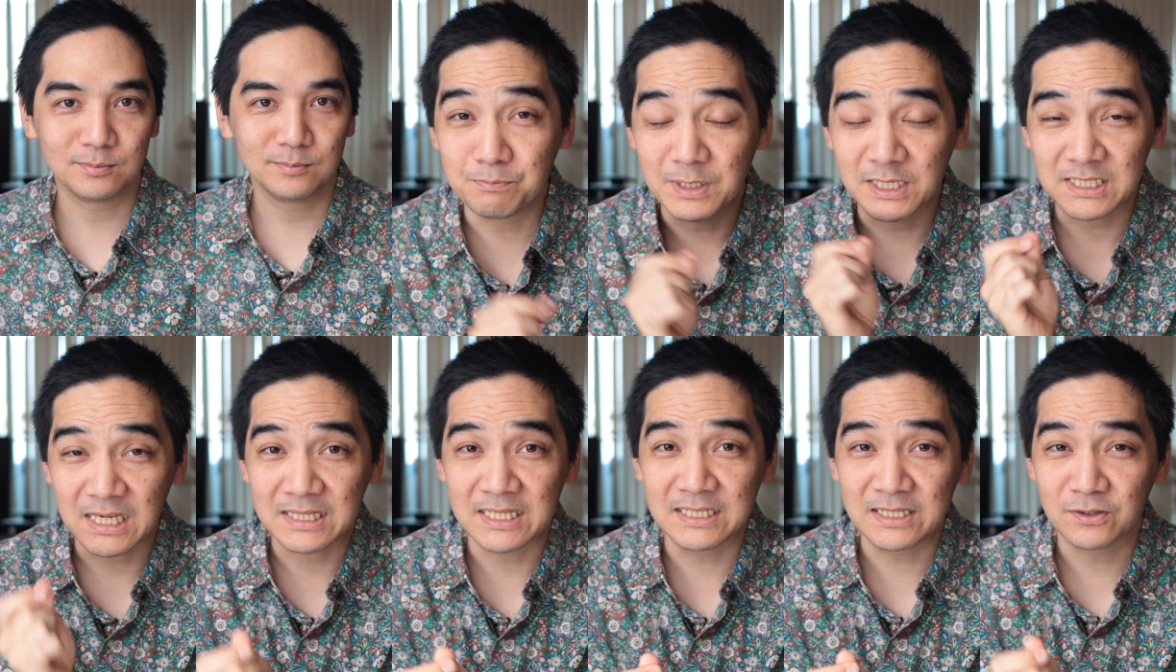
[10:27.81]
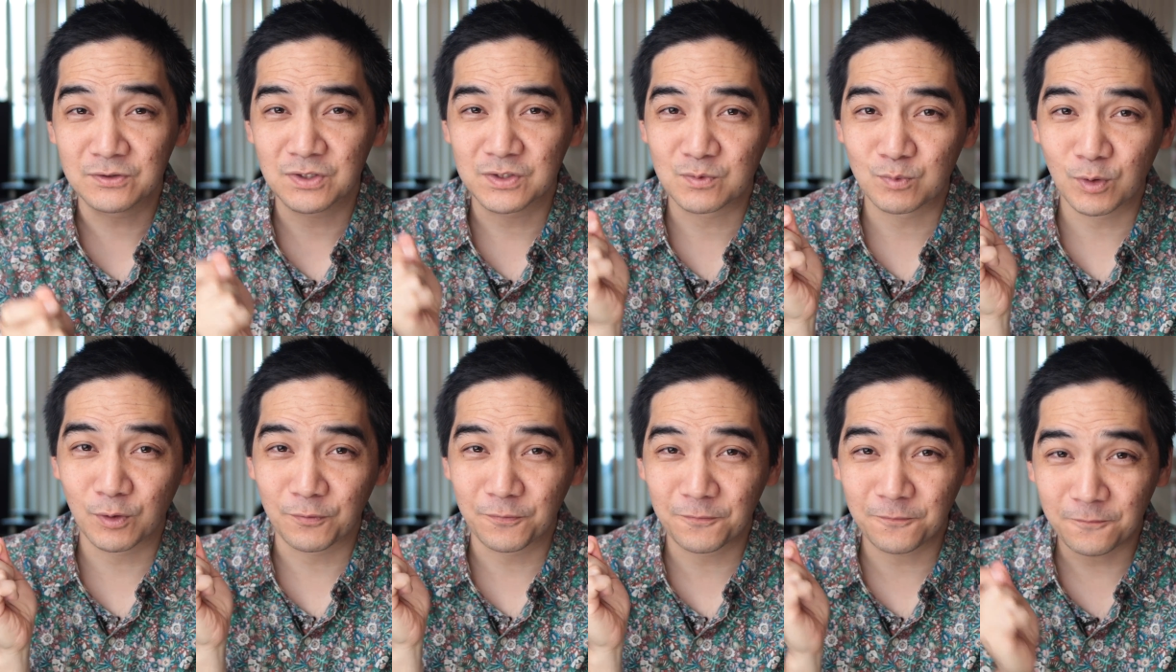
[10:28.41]
Because I think there's this
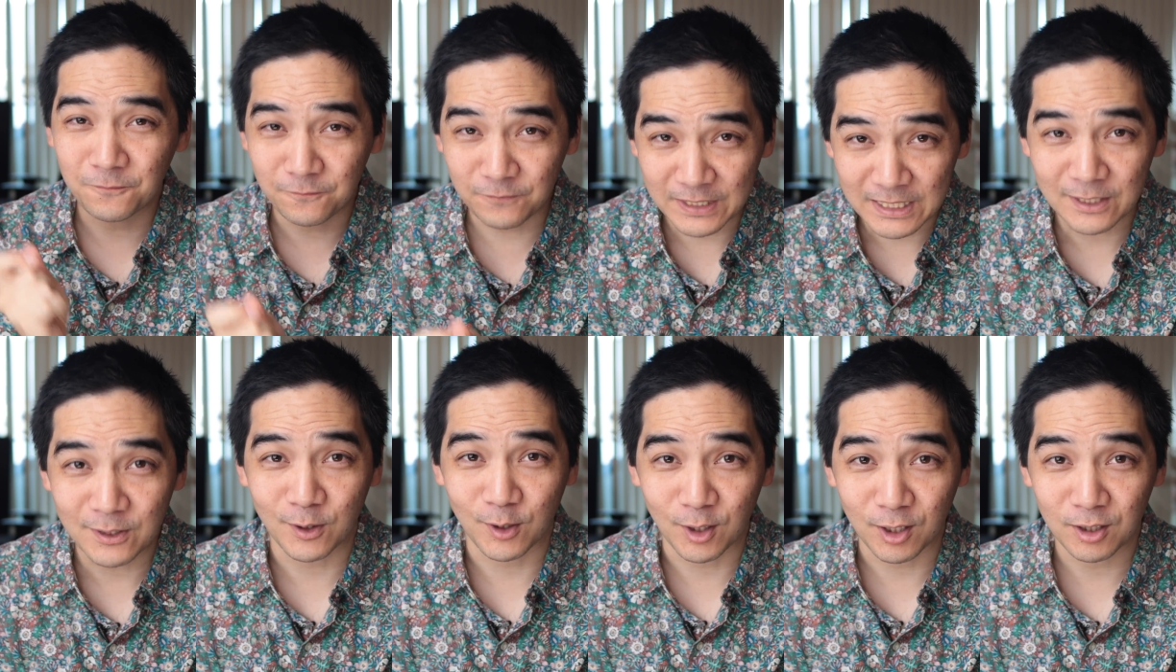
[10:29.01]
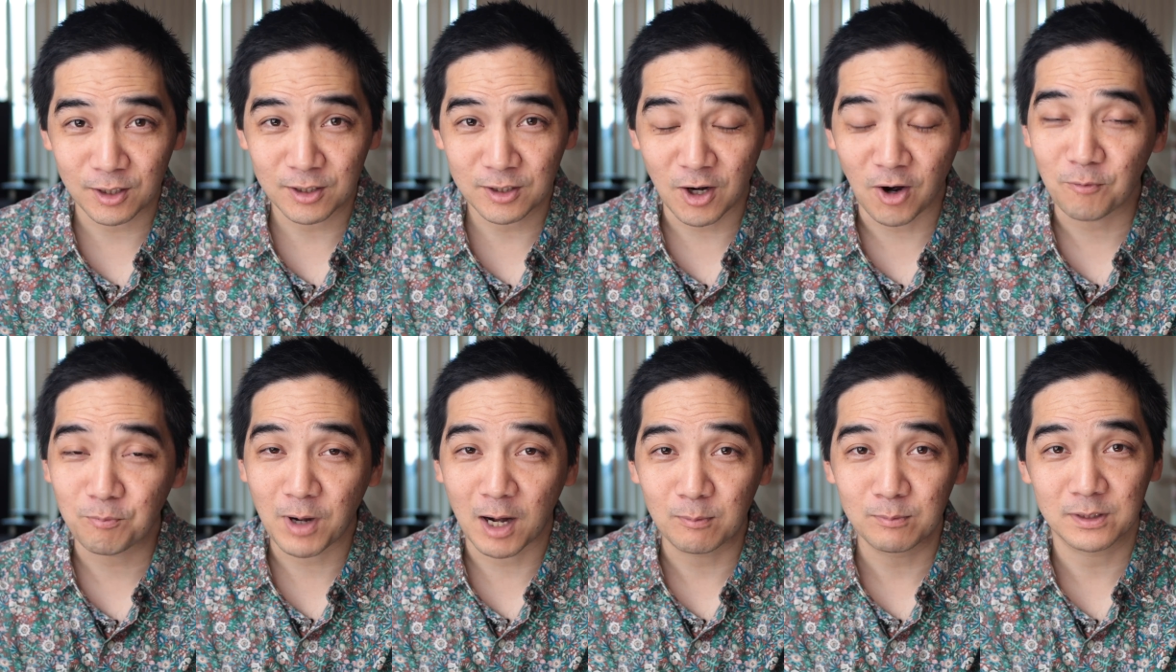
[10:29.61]
real fear
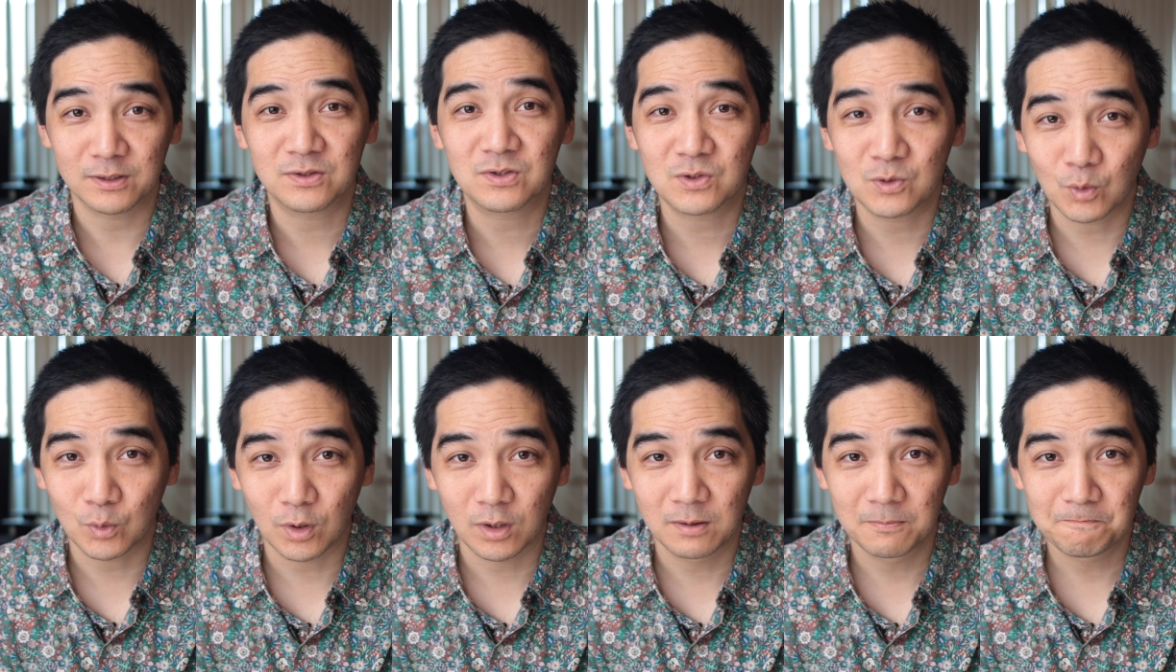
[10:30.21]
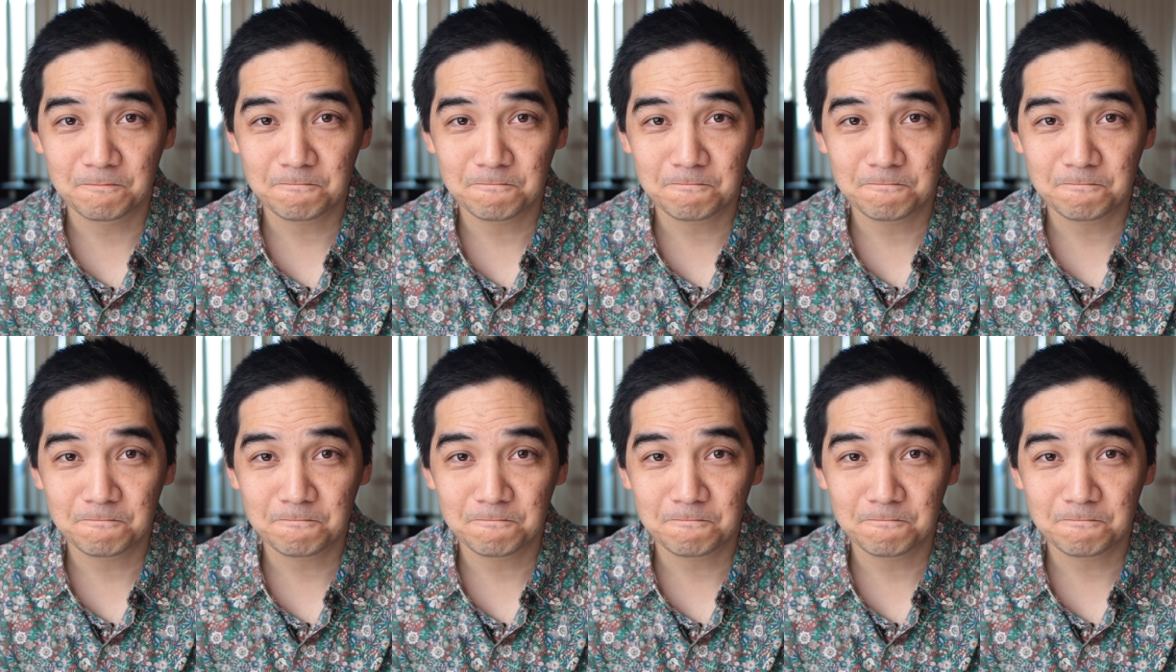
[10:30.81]
of public school